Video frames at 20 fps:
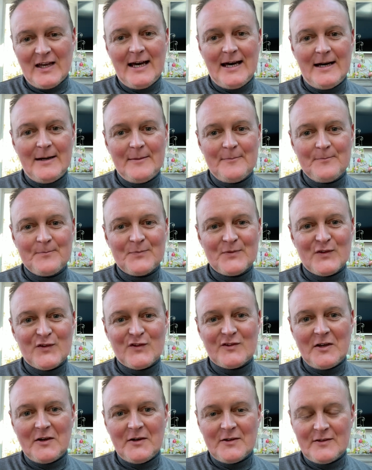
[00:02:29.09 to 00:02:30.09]
Um,
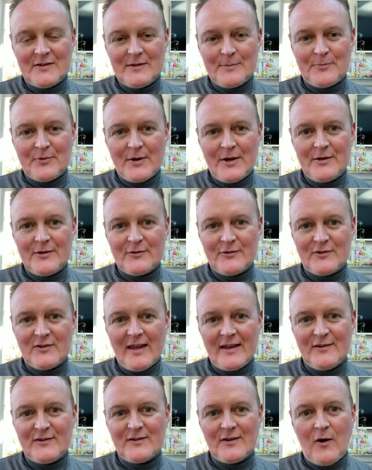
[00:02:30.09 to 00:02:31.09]
started the
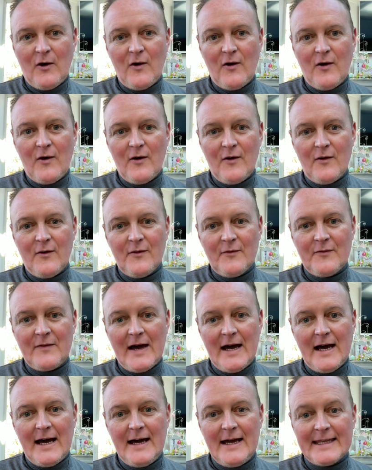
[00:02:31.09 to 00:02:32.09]
process of
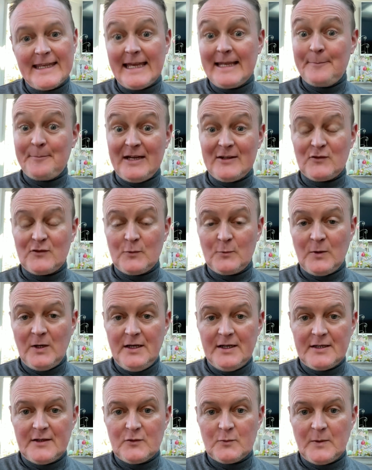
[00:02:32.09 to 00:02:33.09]
uh, getting back to
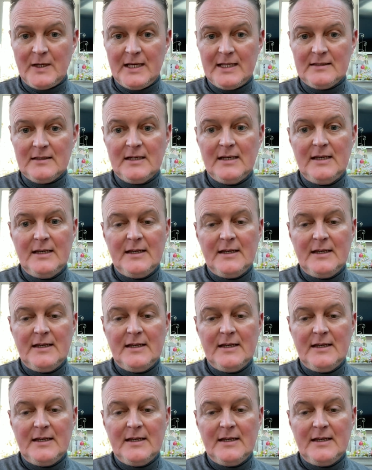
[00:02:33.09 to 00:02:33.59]
work as well.